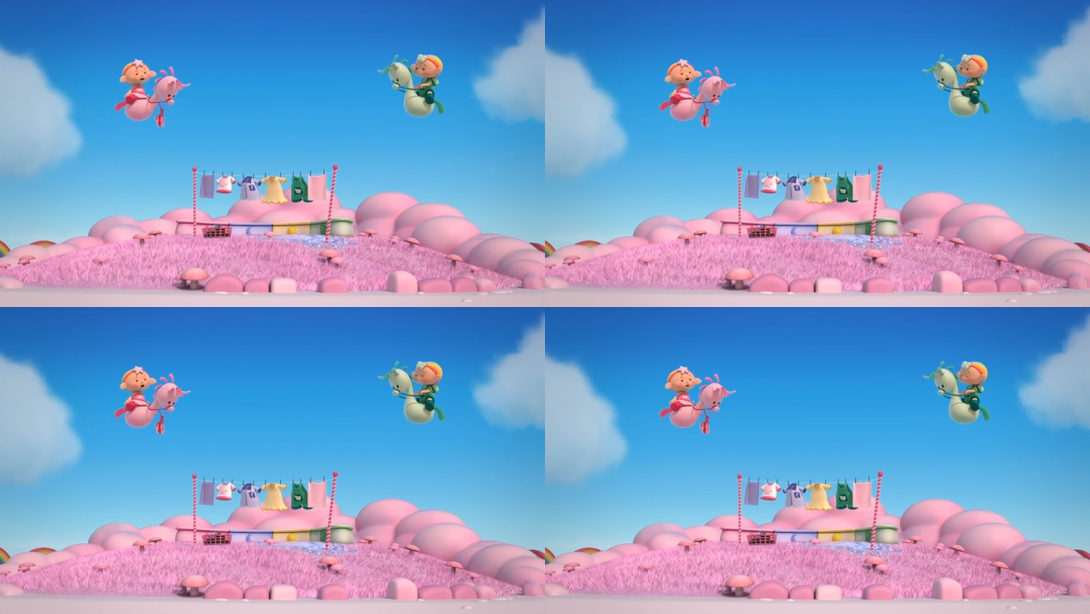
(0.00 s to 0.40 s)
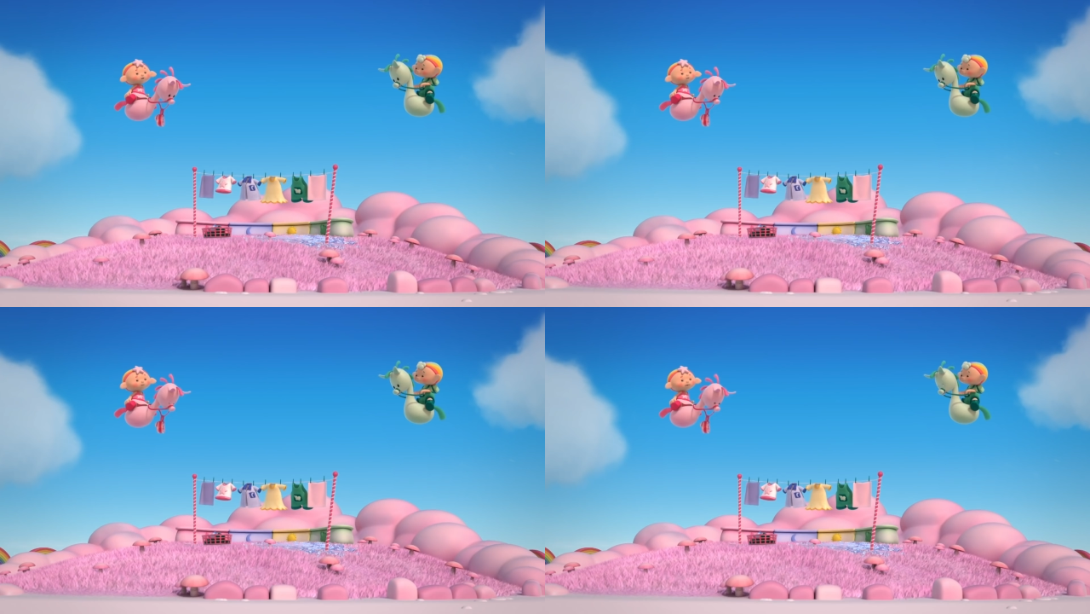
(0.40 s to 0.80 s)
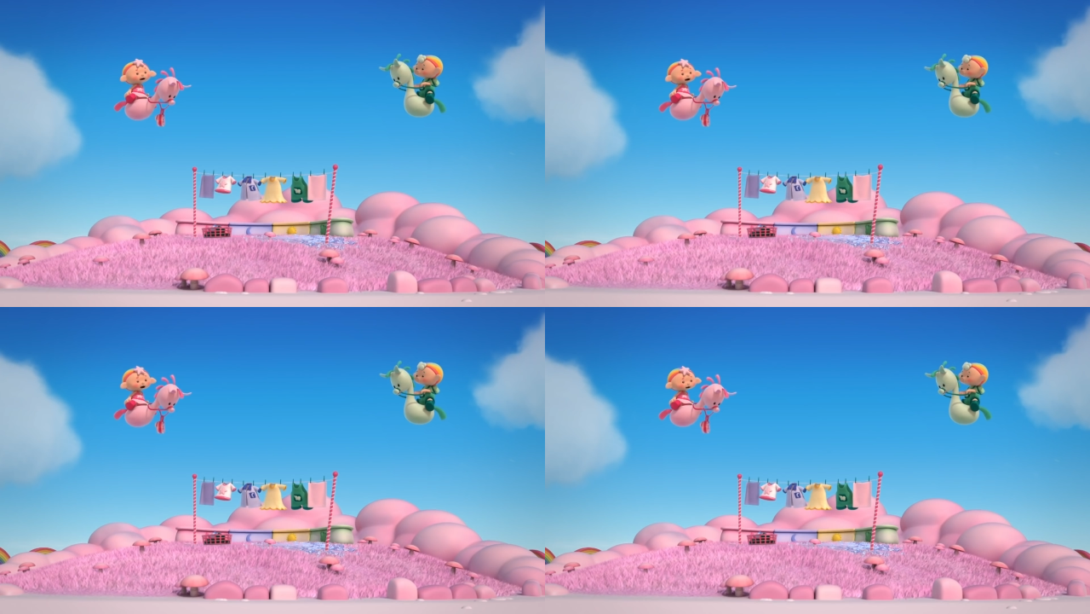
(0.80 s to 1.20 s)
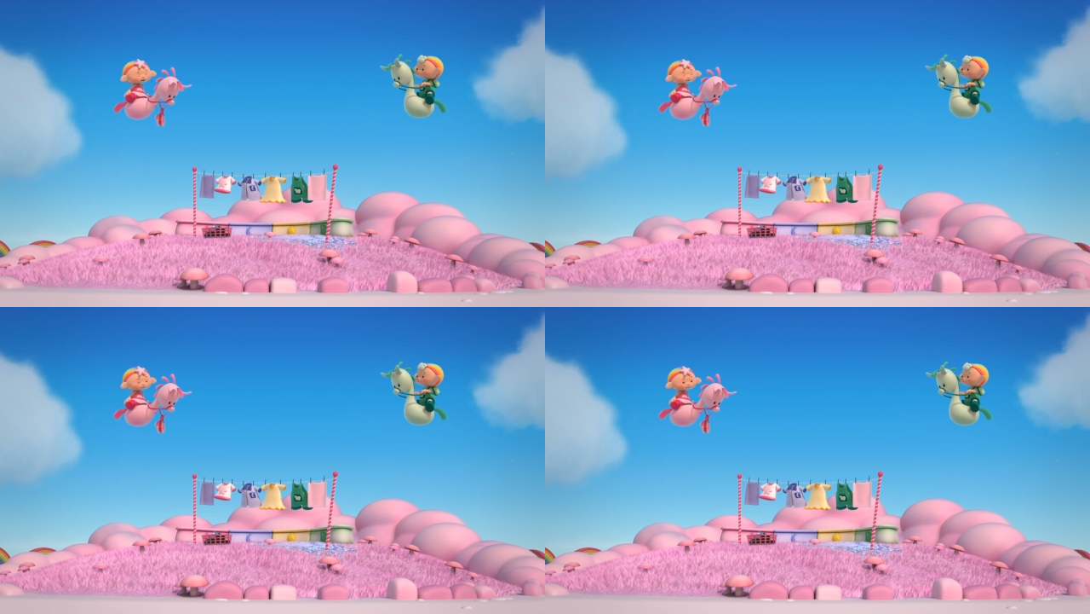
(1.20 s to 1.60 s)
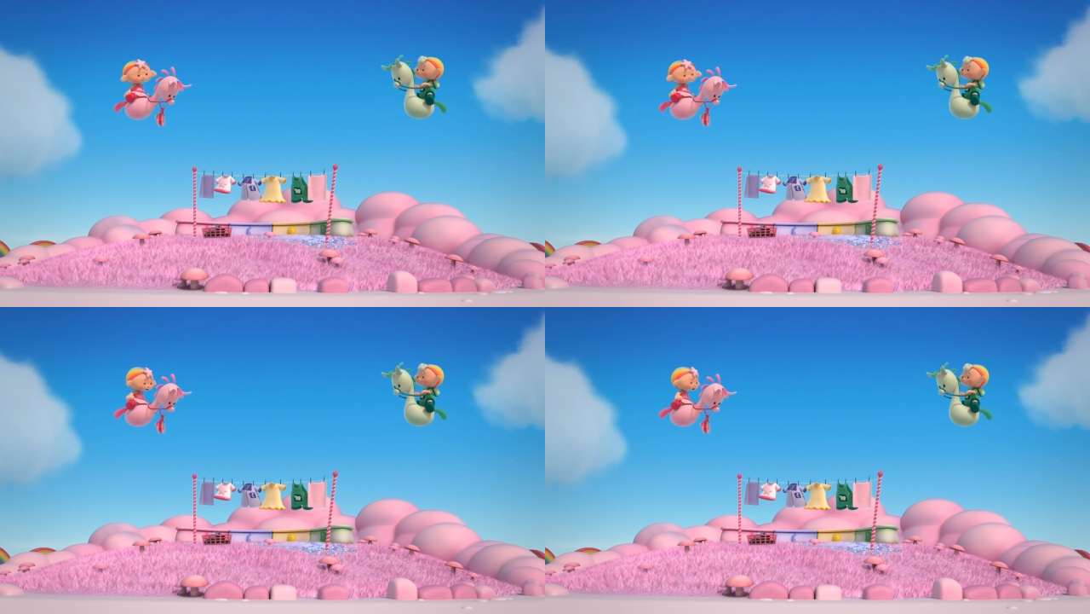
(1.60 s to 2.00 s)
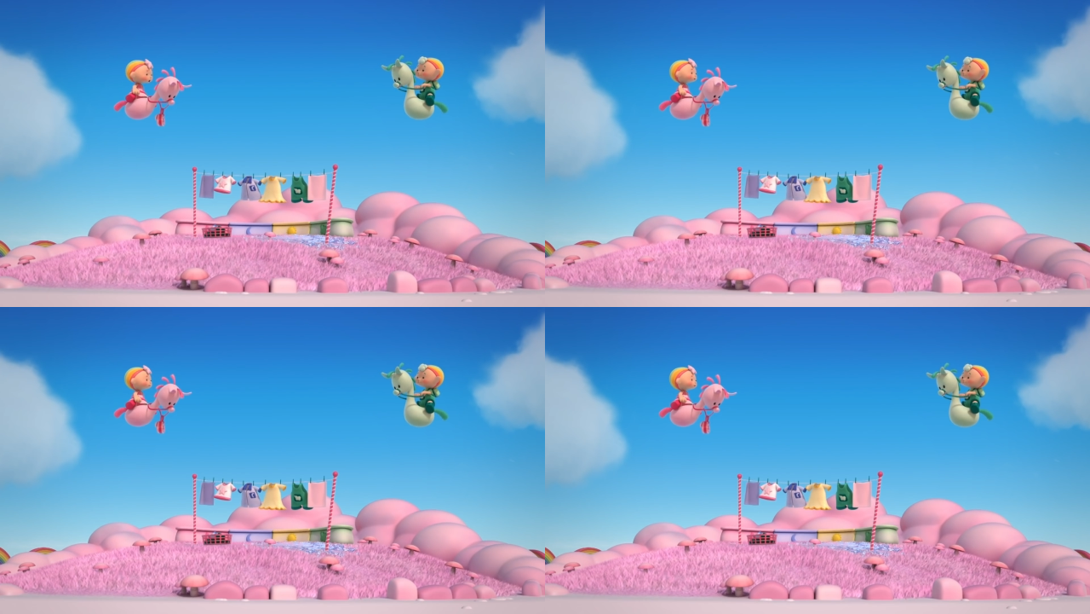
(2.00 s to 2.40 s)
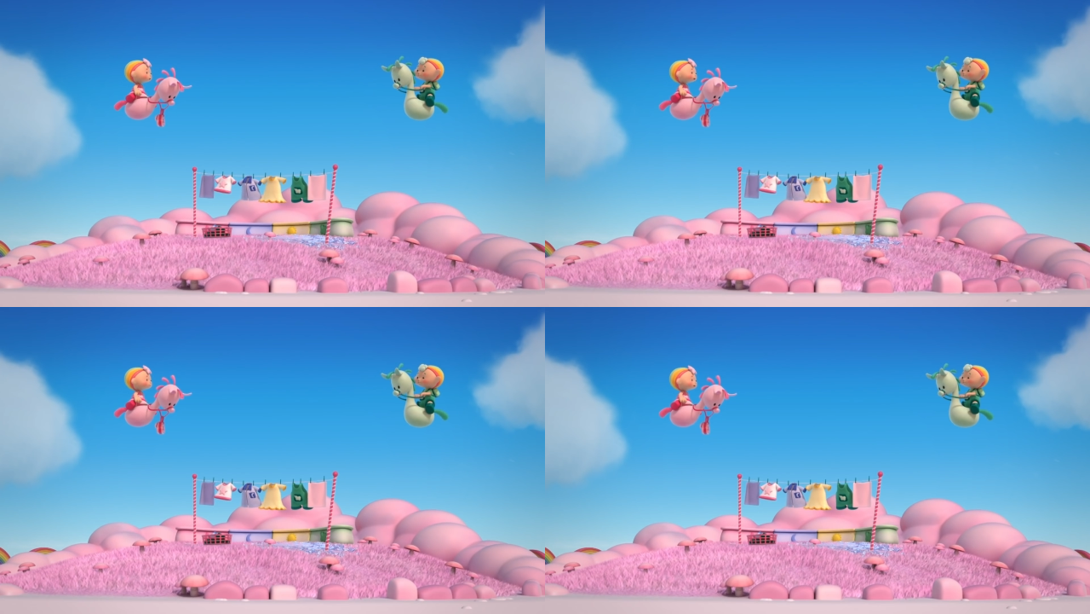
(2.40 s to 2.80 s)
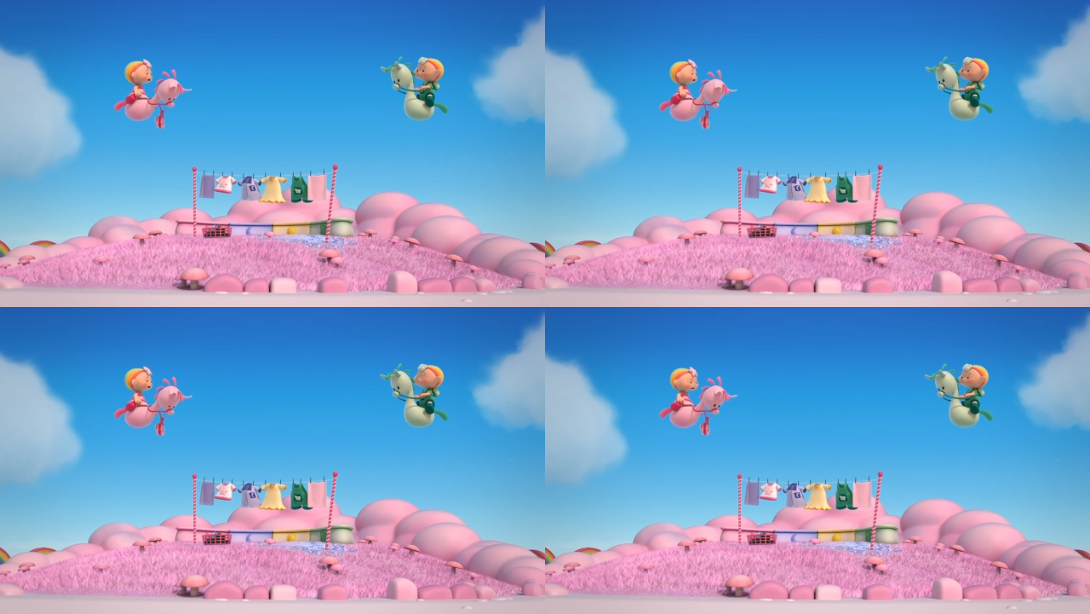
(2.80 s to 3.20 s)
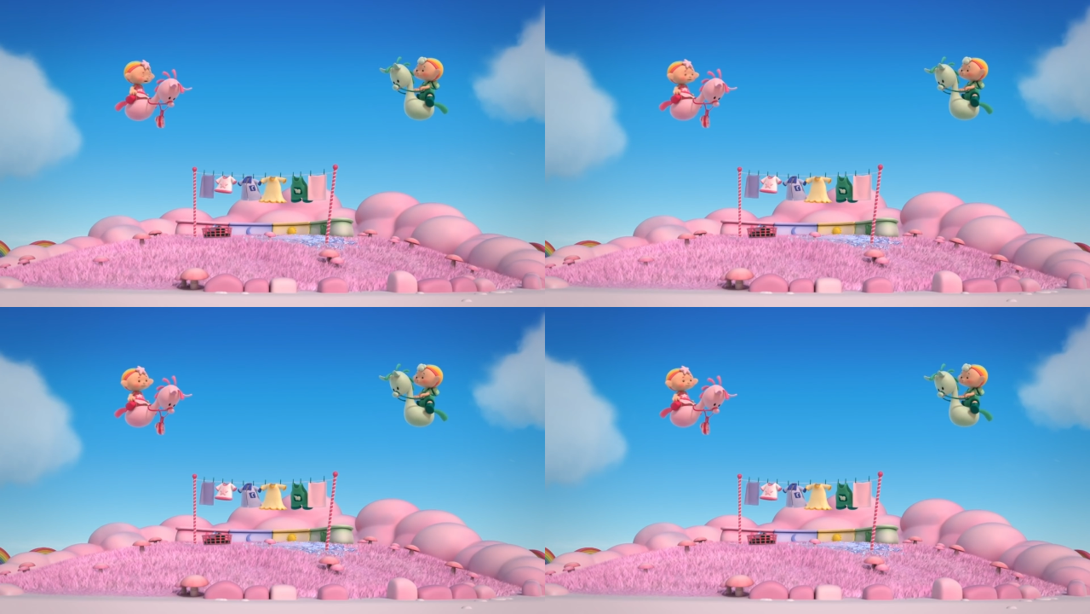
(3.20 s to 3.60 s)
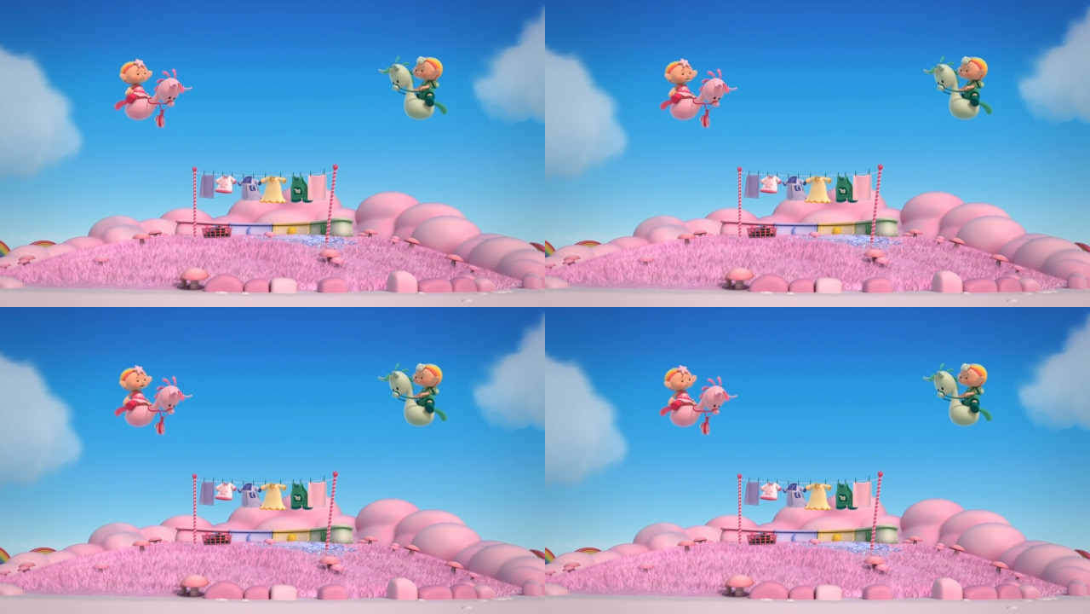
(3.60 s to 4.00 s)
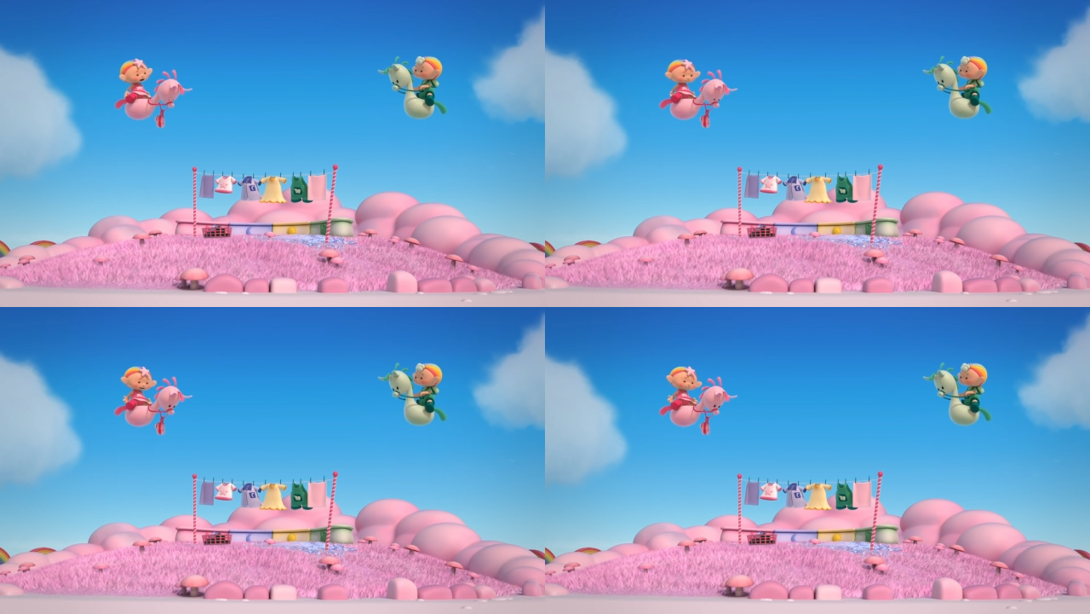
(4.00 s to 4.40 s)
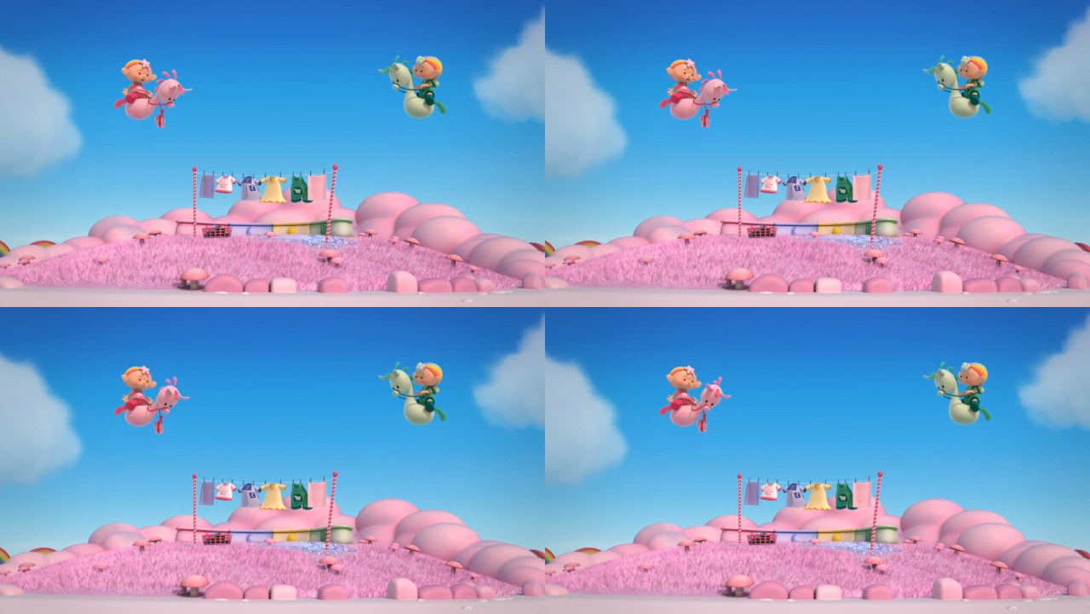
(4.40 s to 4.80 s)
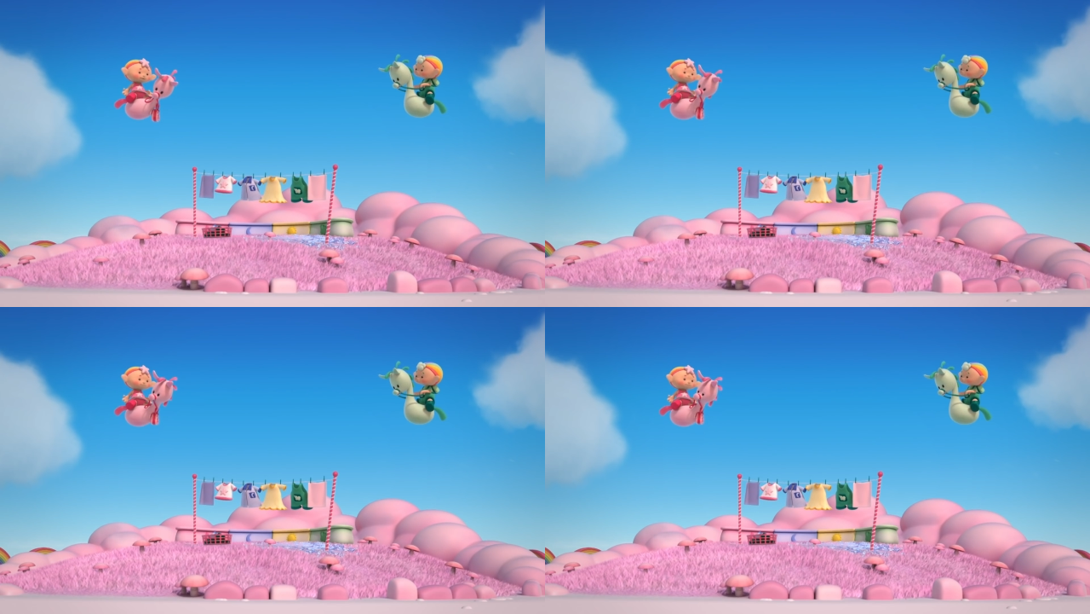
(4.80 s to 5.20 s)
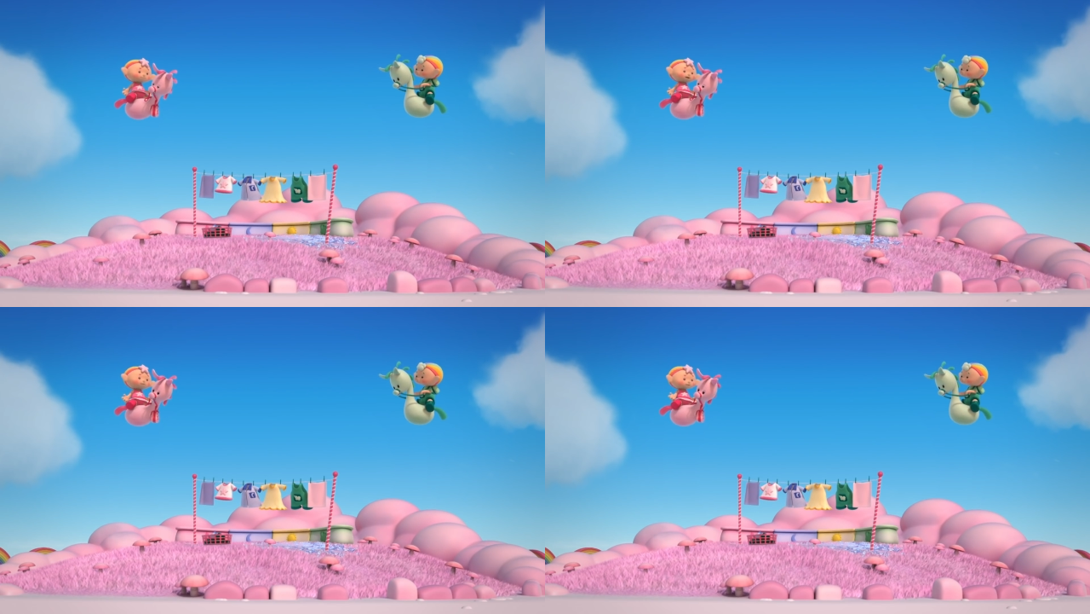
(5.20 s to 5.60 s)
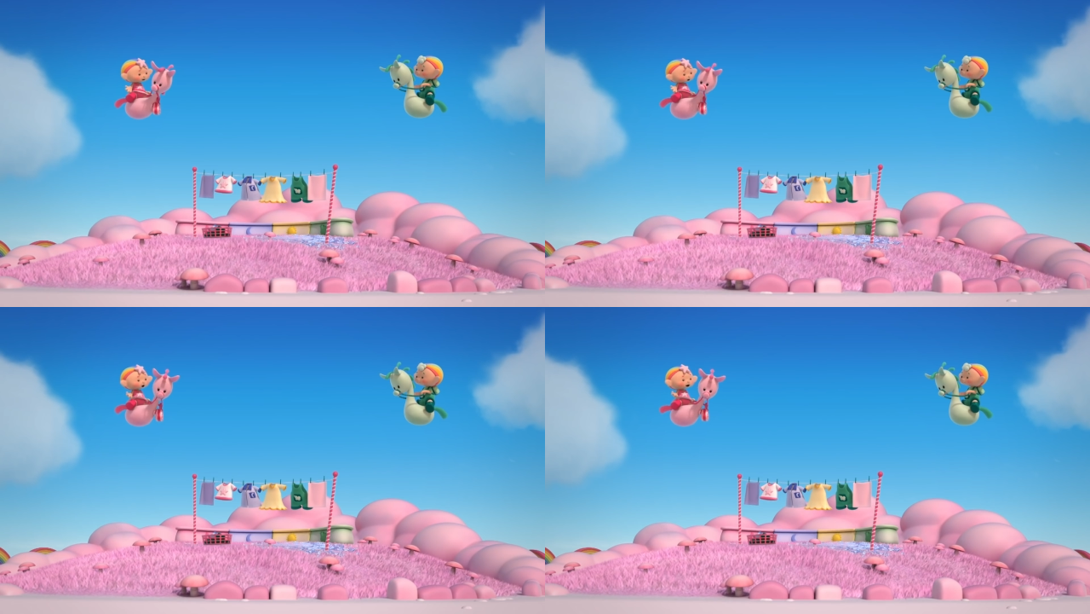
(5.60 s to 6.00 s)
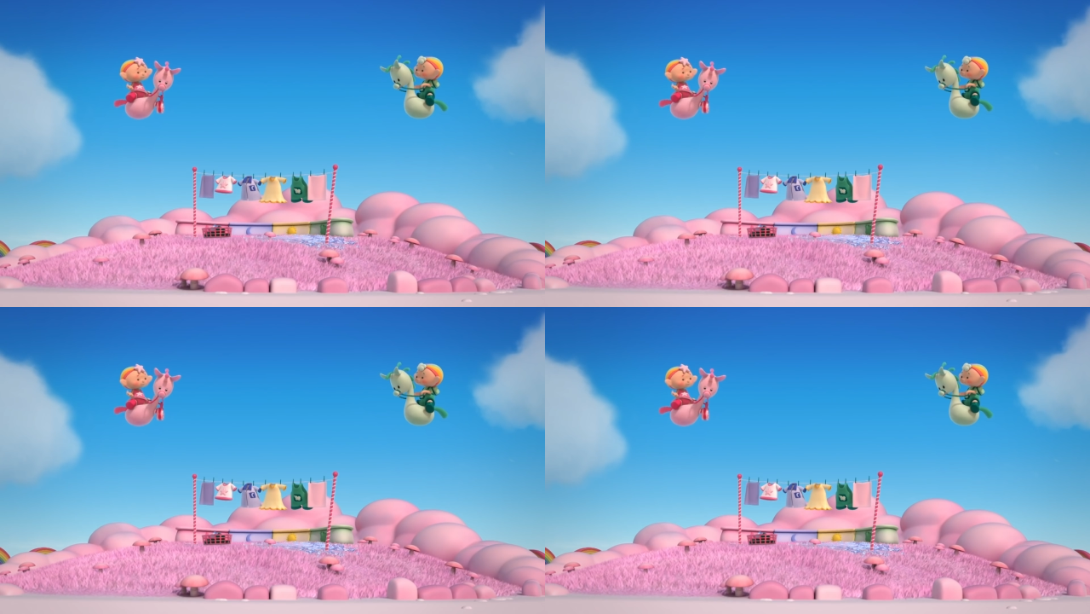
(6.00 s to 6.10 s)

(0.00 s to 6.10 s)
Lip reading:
[unreadable: no face in view]